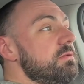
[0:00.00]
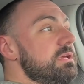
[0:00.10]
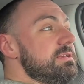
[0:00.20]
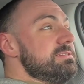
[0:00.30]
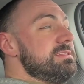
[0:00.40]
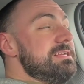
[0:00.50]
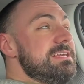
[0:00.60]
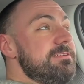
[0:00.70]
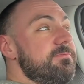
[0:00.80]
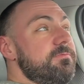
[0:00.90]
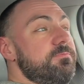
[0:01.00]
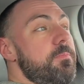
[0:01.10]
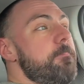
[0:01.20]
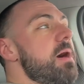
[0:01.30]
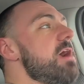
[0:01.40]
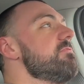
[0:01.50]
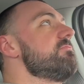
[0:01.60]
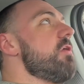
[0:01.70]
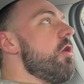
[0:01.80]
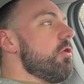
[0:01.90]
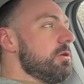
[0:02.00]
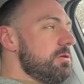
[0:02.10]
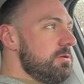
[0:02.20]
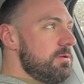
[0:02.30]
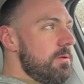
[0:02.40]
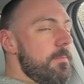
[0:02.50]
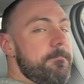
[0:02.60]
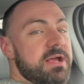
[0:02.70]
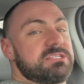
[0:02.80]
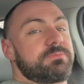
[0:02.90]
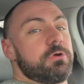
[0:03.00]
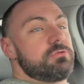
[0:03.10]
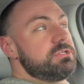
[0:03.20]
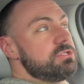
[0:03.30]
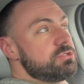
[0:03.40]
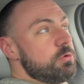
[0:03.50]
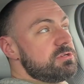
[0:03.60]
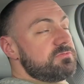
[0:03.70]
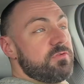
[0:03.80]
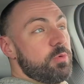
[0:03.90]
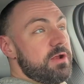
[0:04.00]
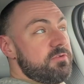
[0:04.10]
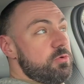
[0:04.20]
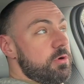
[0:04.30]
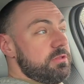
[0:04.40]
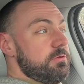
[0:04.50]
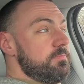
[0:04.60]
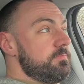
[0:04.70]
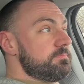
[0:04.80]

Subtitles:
is the by far best protein source for whatever you want to do.